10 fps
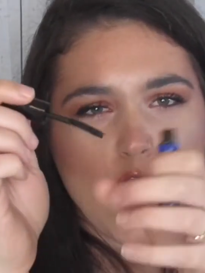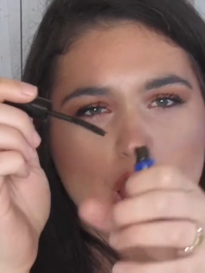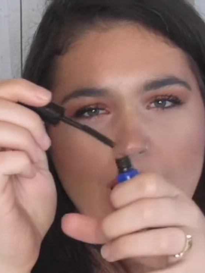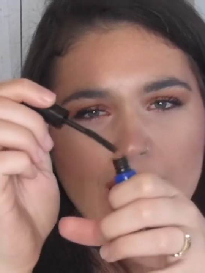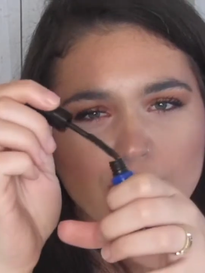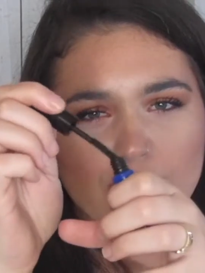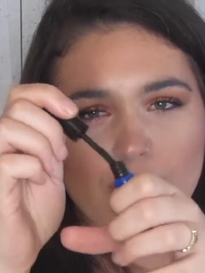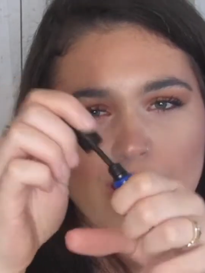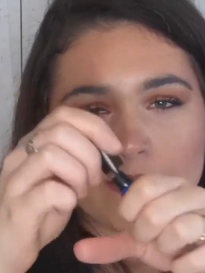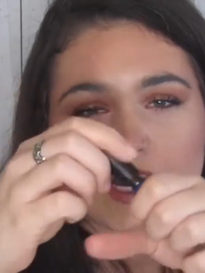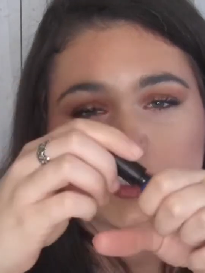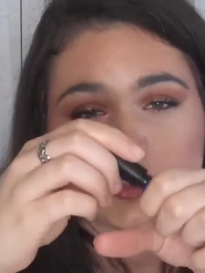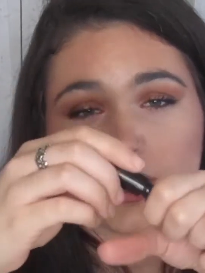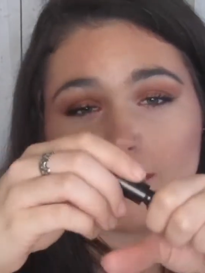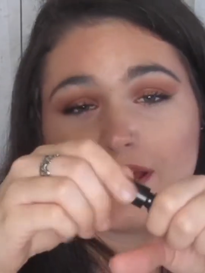I don't know, I'm not
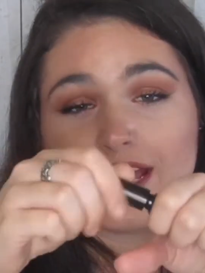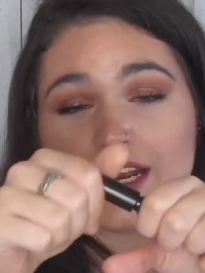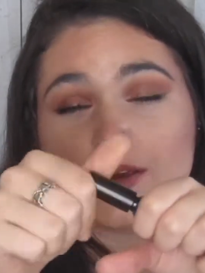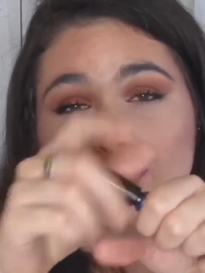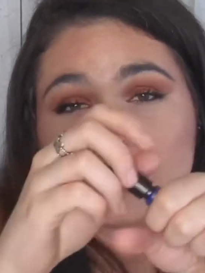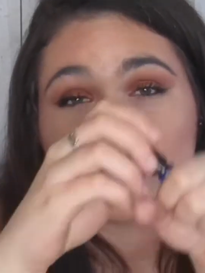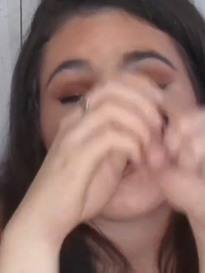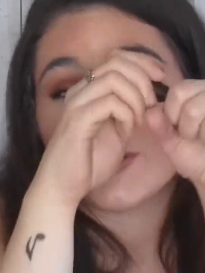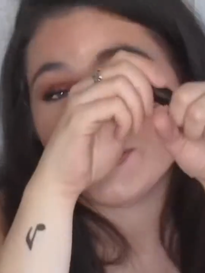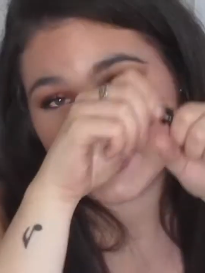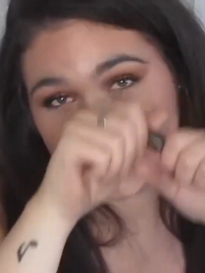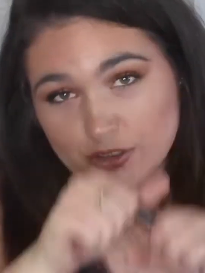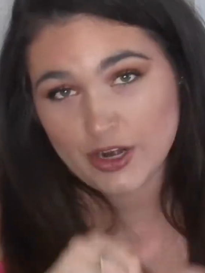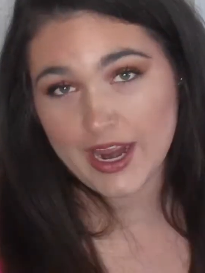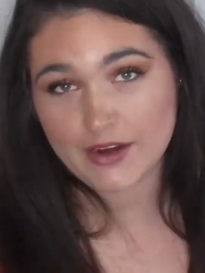sure, but anyways, the formula is
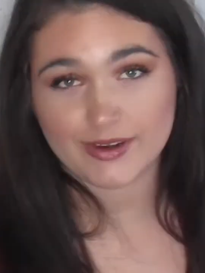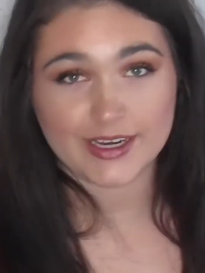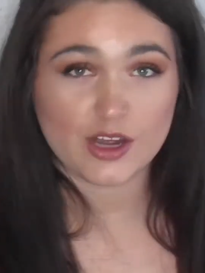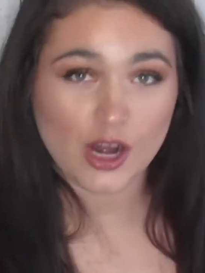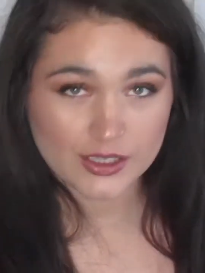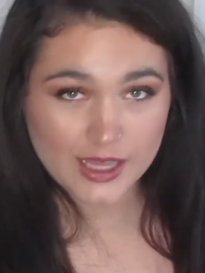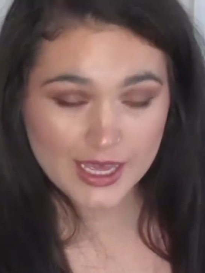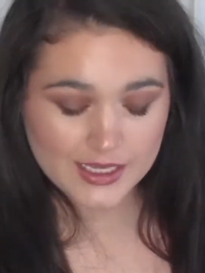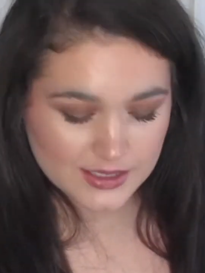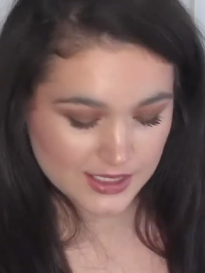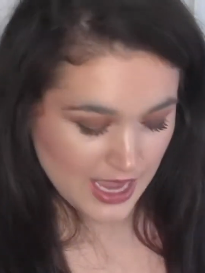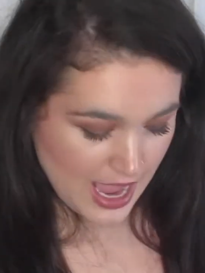great regardless,